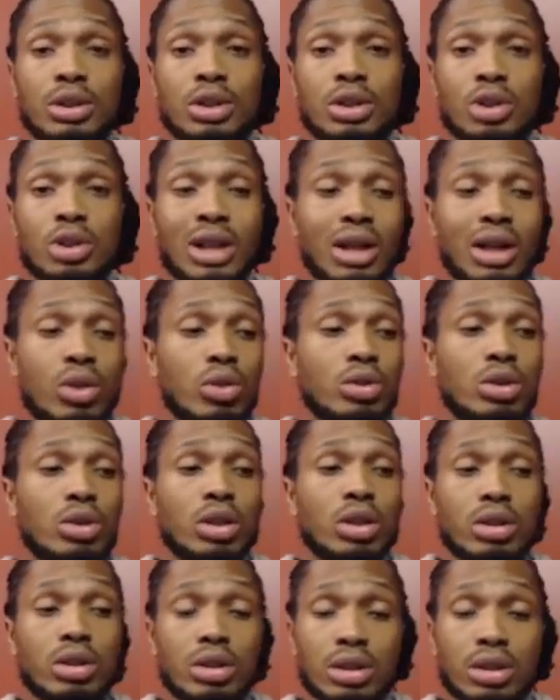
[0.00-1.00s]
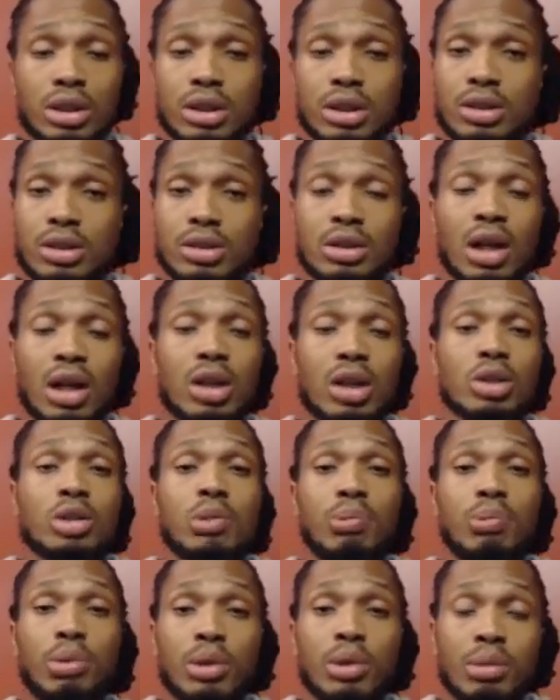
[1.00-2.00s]
Try going to the doctor's
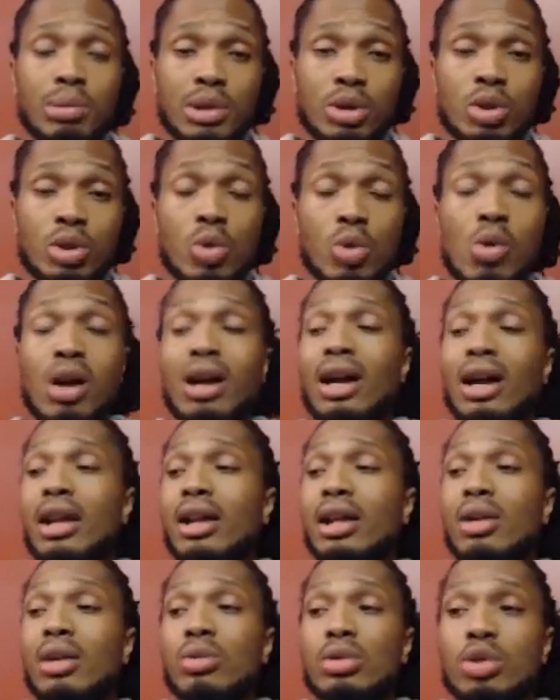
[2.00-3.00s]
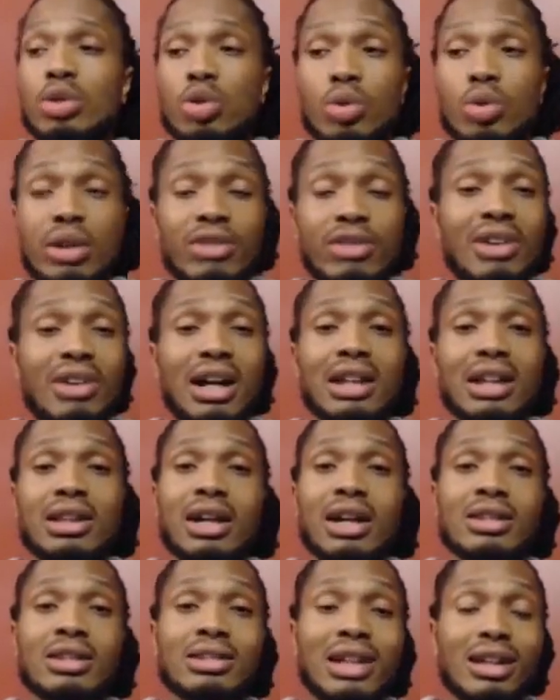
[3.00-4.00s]
appointment. You're gonna walk out of there with
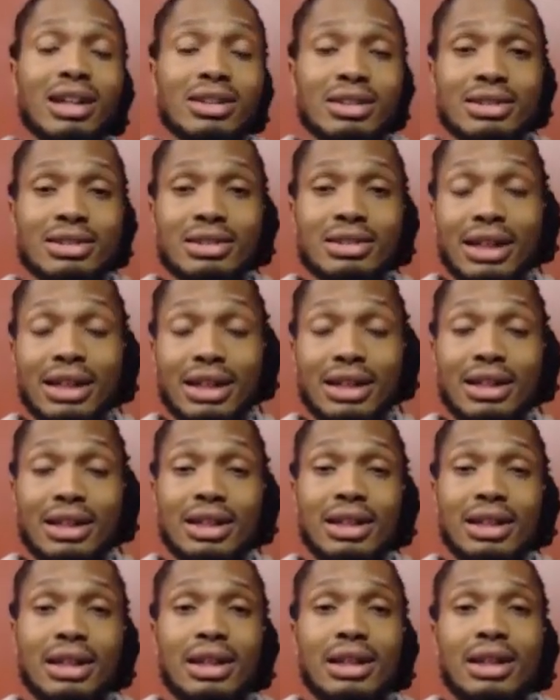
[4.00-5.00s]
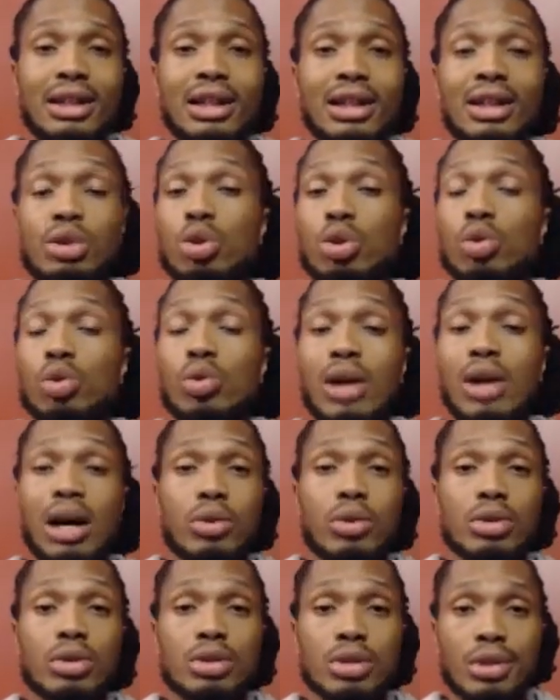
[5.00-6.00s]
$25,000 in debt in 2
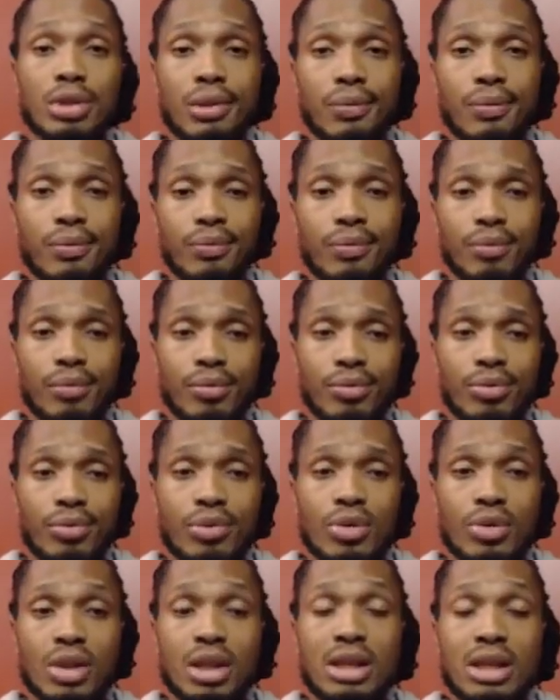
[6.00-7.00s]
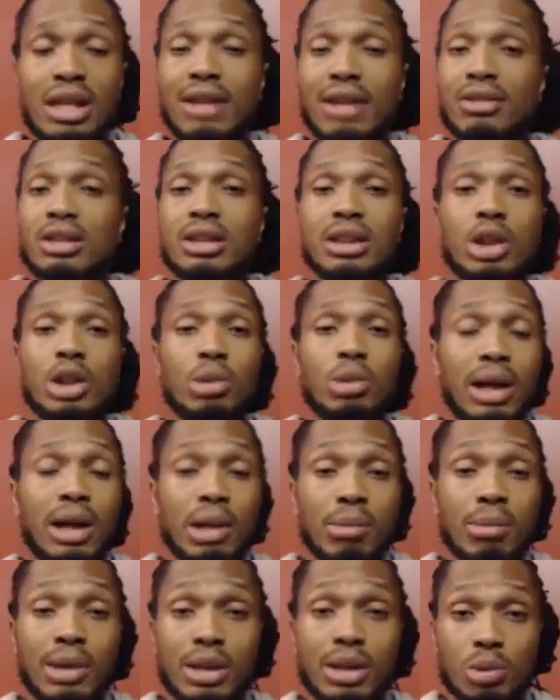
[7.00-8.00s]
hours. Never seen nobody
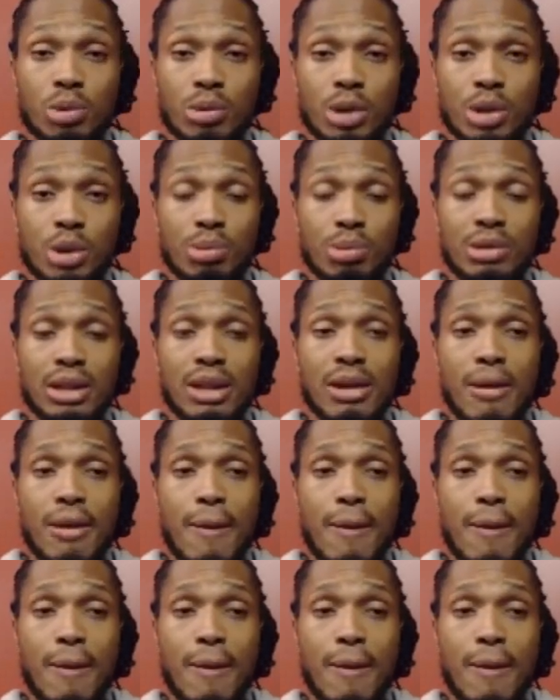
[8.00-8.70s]
make so much money